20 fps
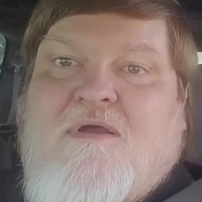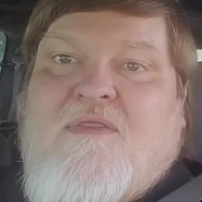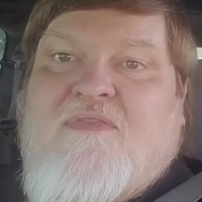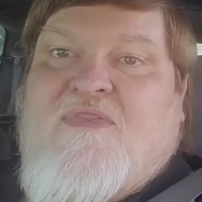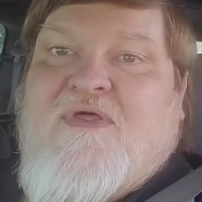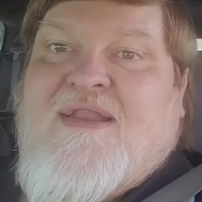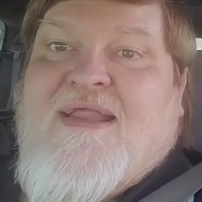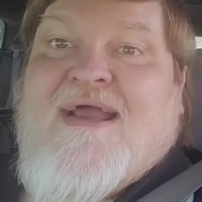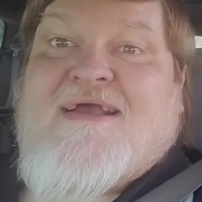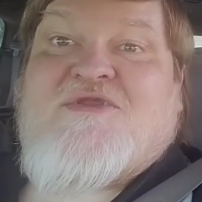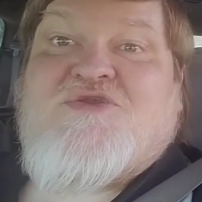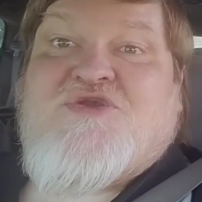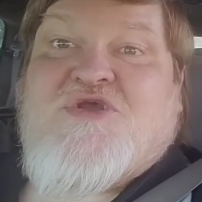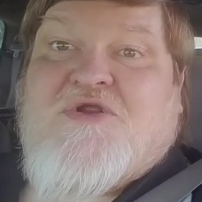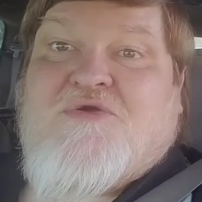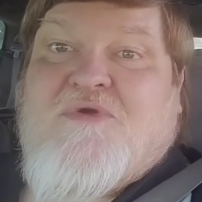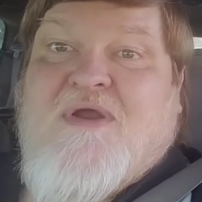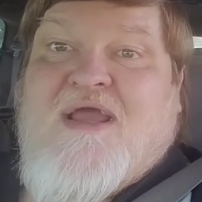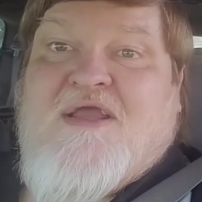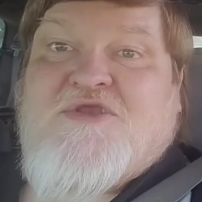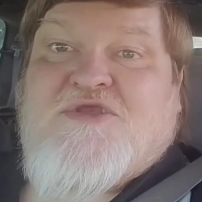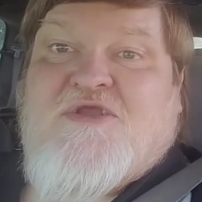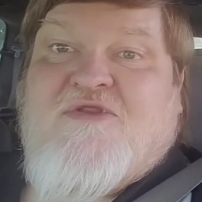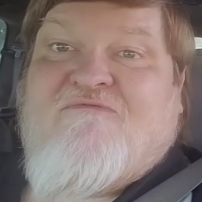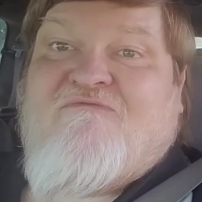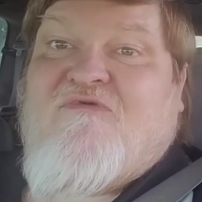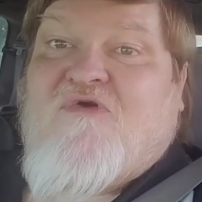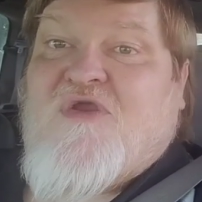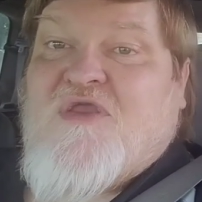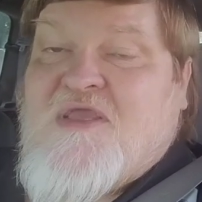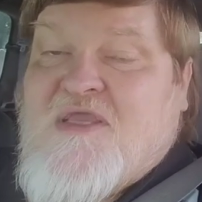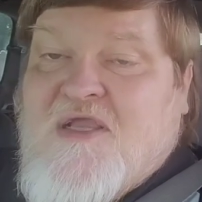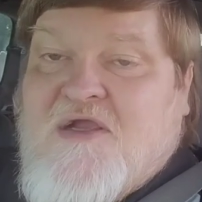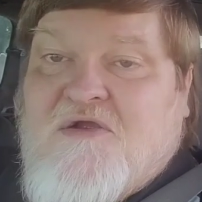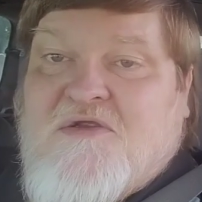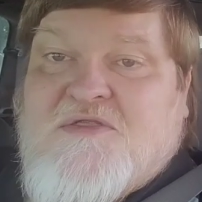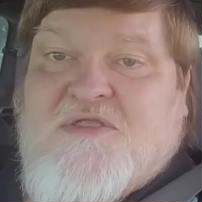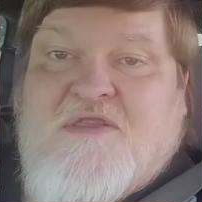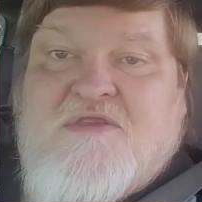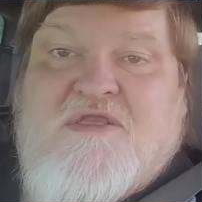the next generation for
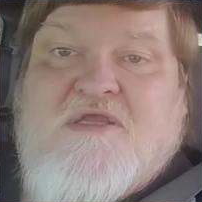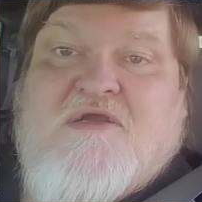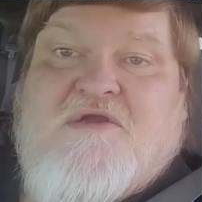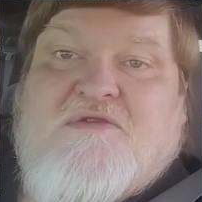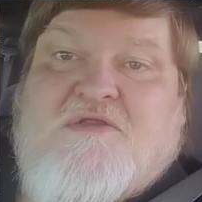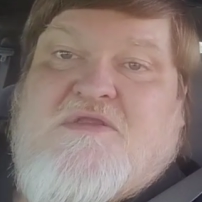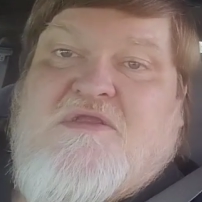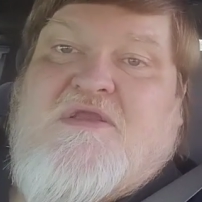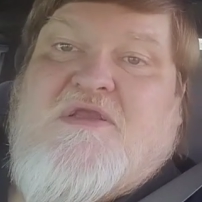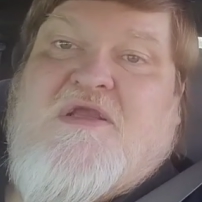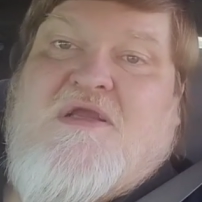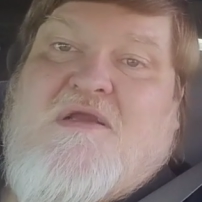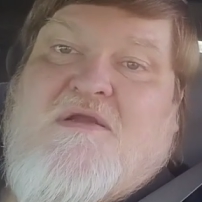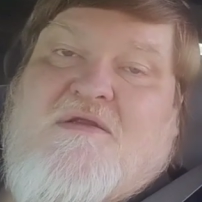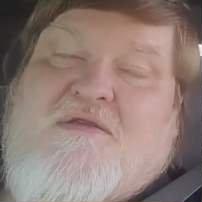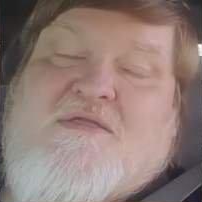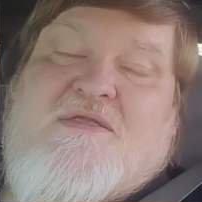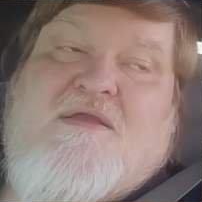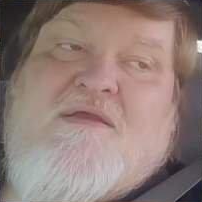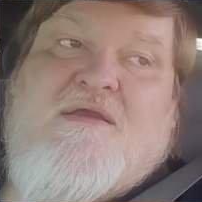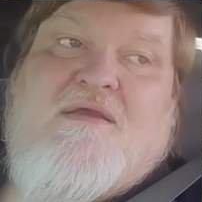years and years and years.